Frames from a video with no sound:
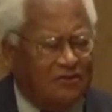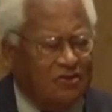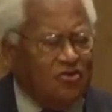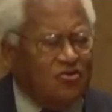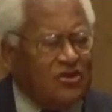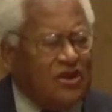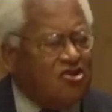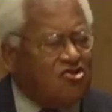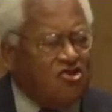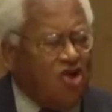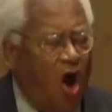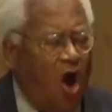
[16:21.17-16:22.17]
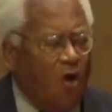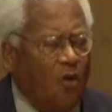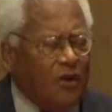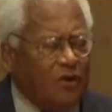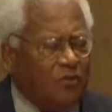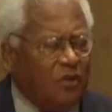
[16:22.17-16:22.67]
You didn't
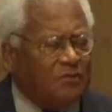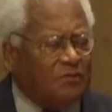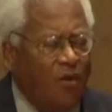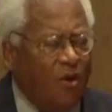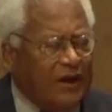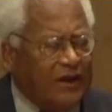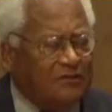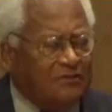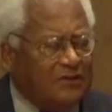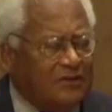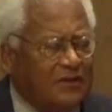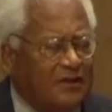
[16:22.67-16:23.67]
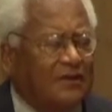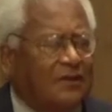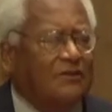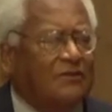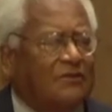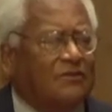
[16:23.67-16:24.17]
know at what point
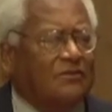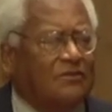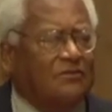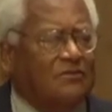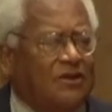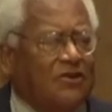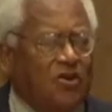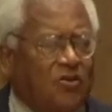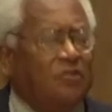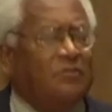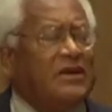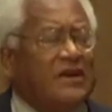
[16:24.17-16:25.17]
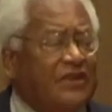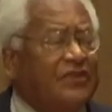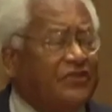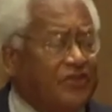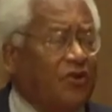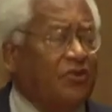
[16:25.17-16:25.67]
when you would be
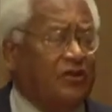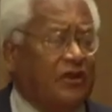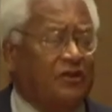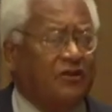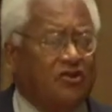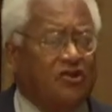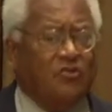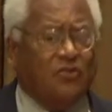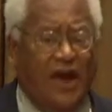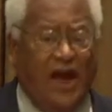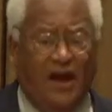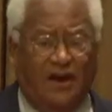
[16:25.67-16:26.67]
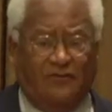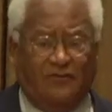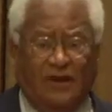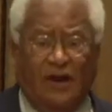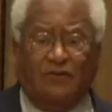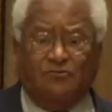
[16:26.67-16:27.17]
insulted or you would have
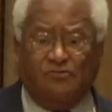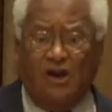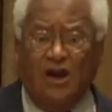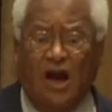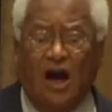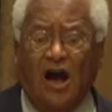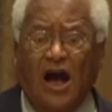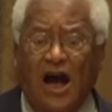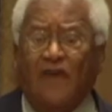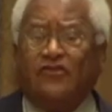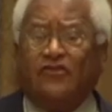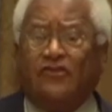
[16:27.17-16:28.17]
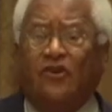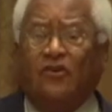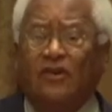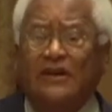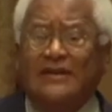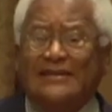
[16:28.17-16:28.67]
a
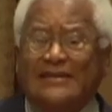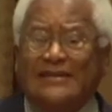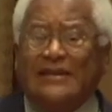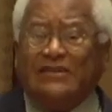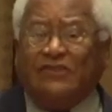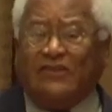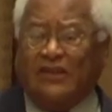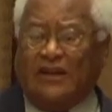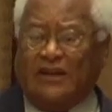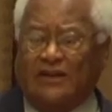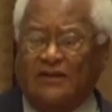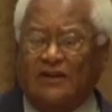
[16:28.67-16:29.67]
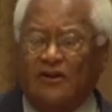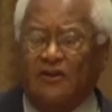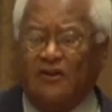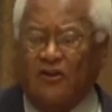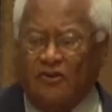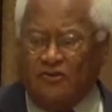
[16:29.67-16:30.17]
hostile incident
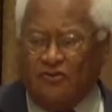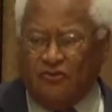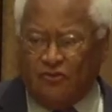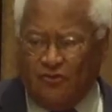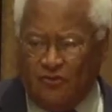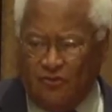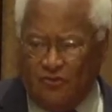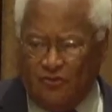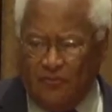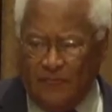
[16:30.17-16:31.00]
occurred to you.